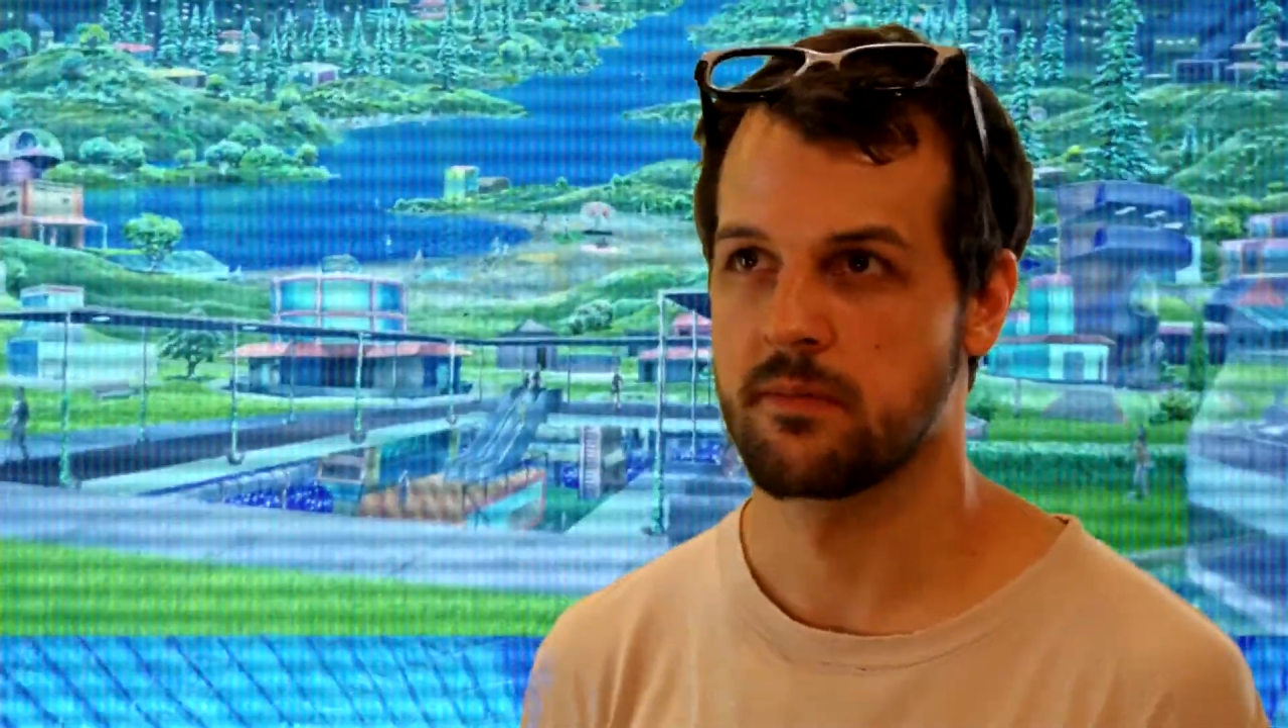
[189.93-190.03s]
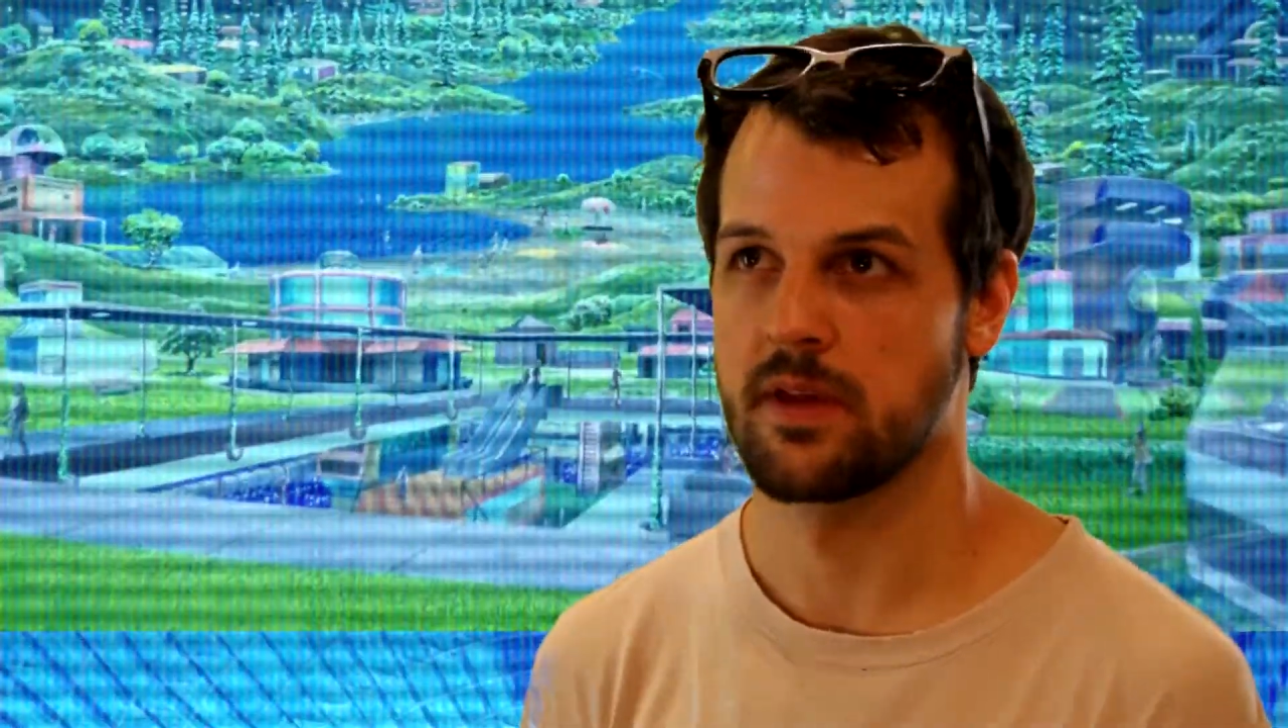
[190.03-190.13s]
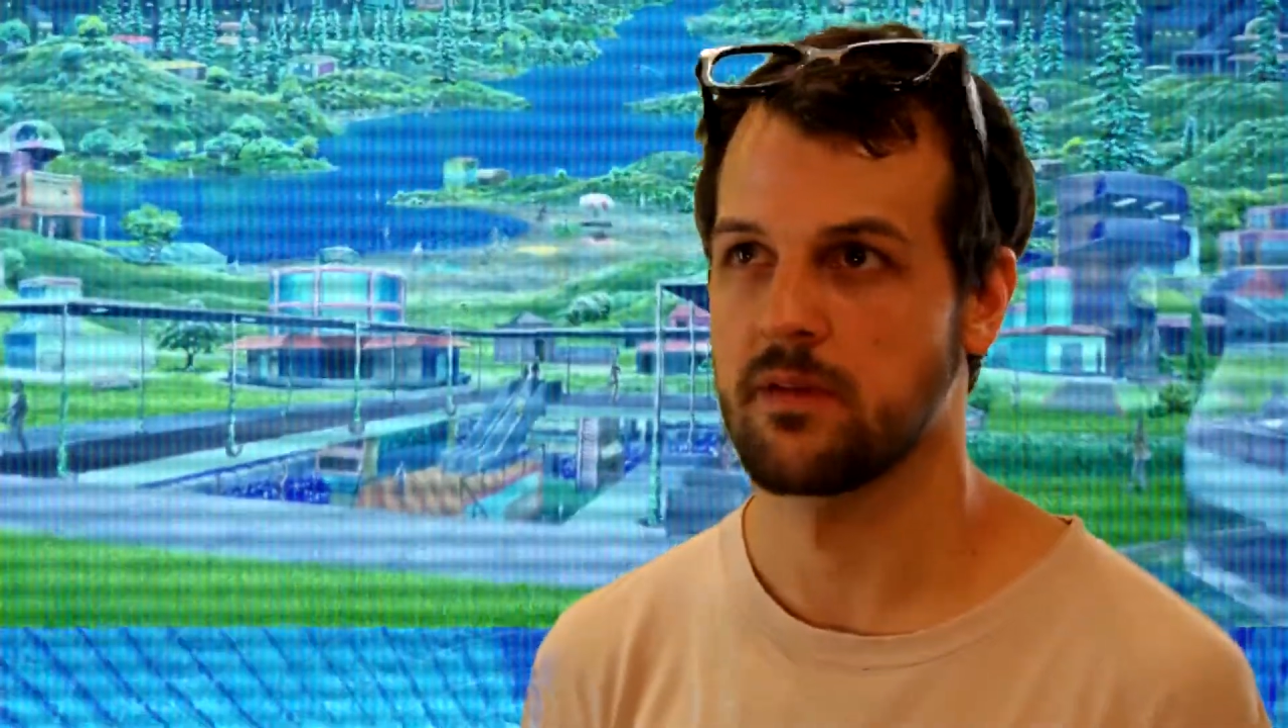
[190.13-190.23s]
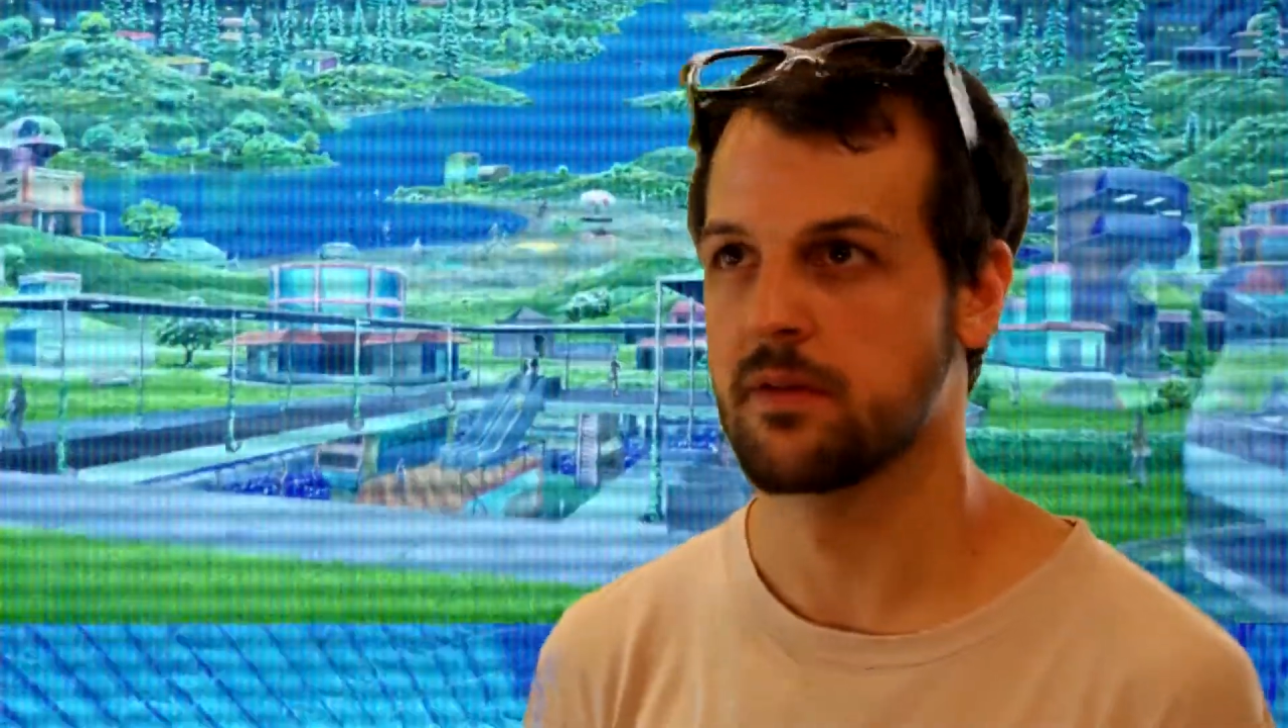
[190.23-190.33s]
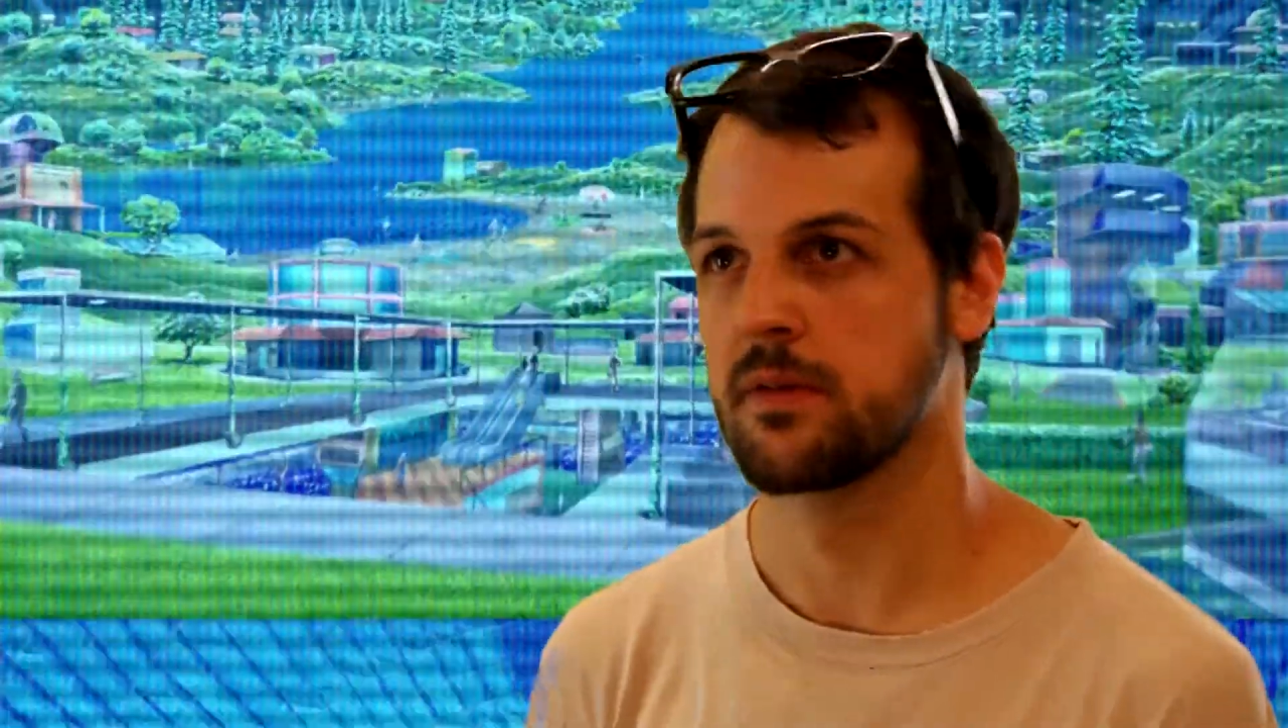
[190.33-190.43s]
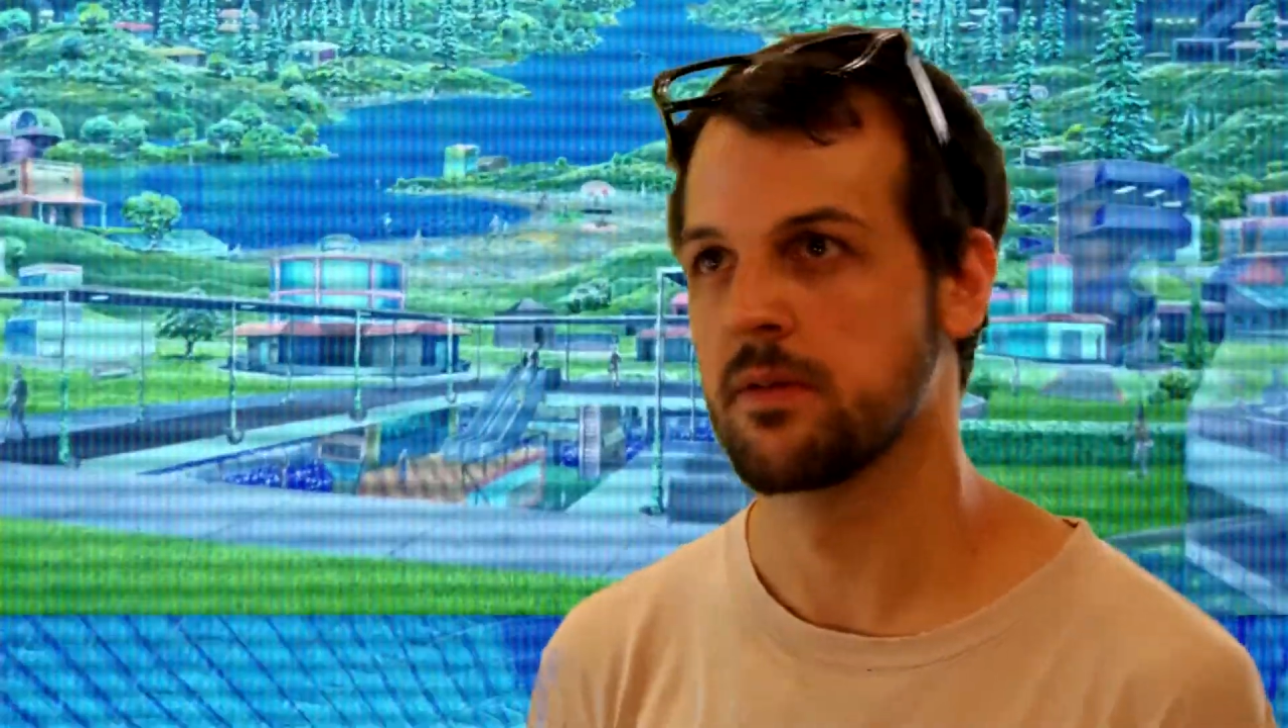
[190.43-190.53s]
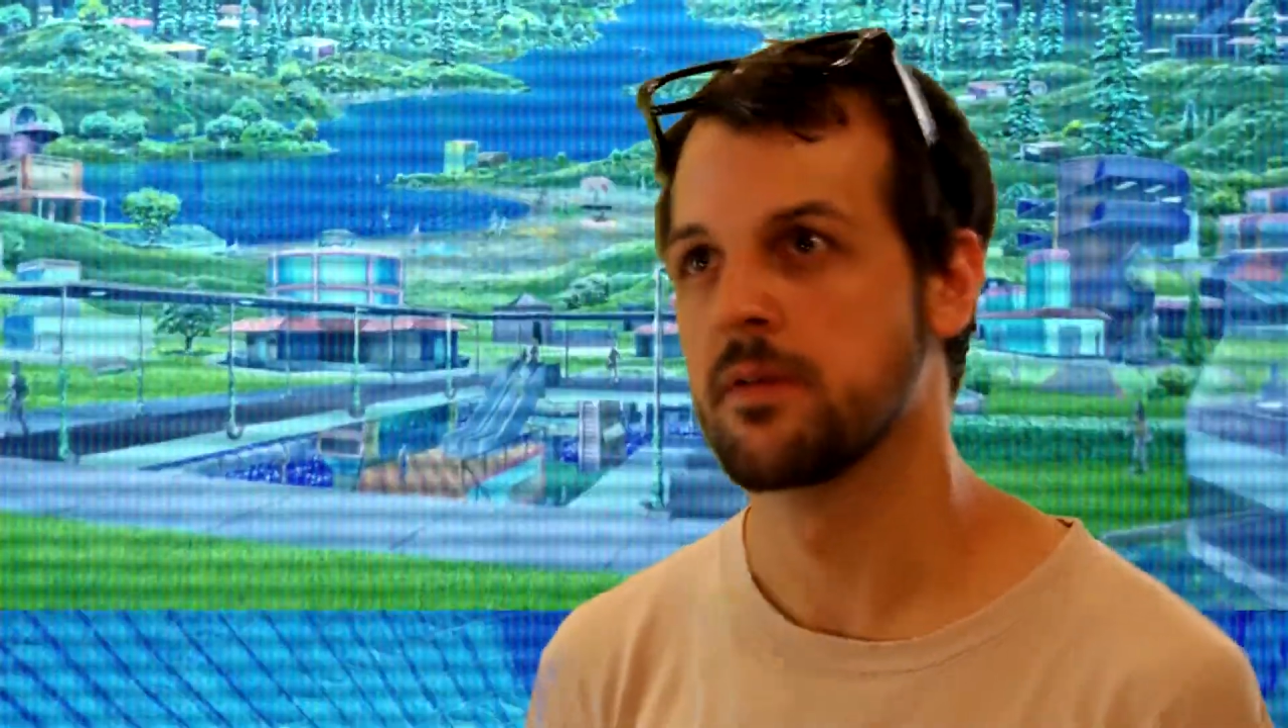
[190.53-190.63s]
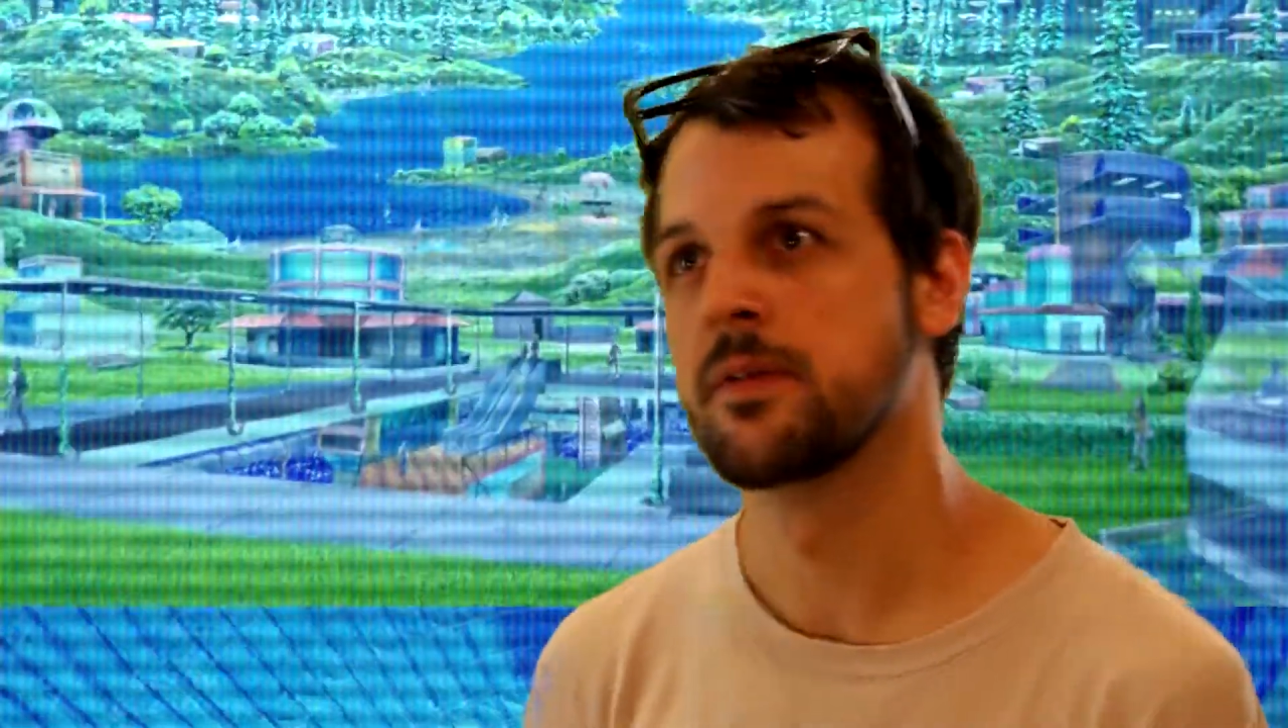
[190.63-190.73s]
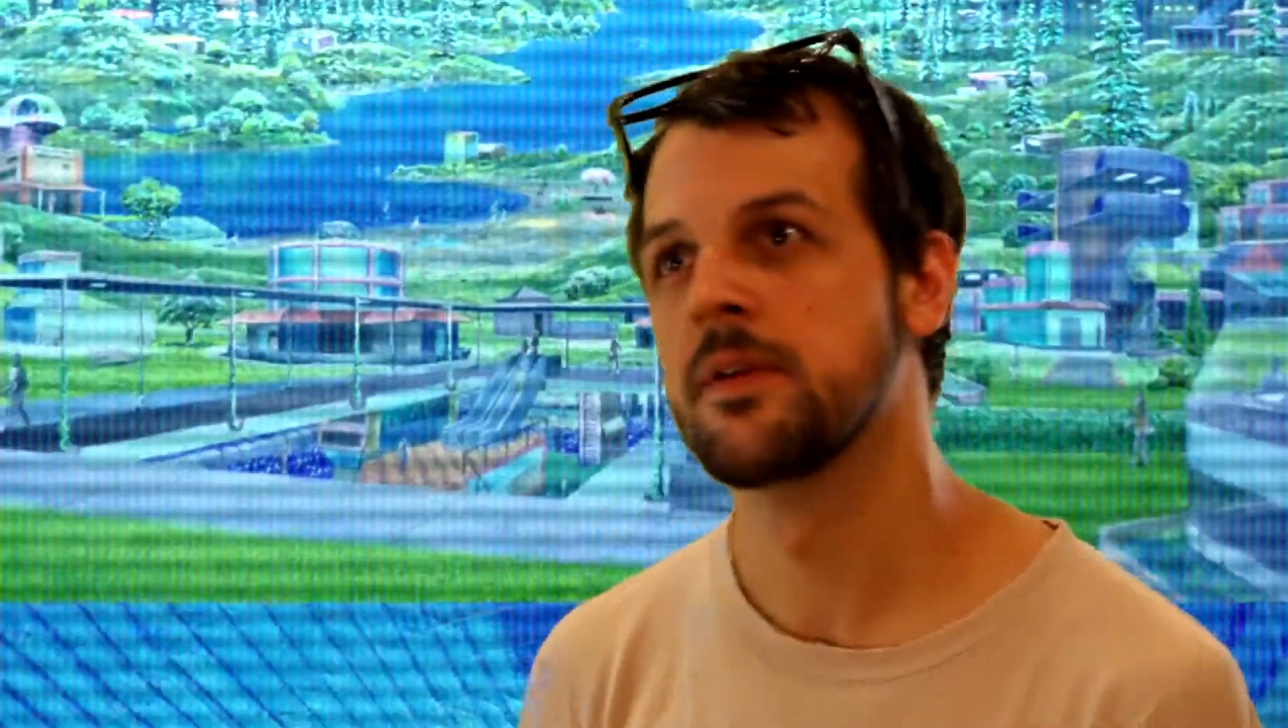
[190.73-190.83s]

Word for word: I don't know.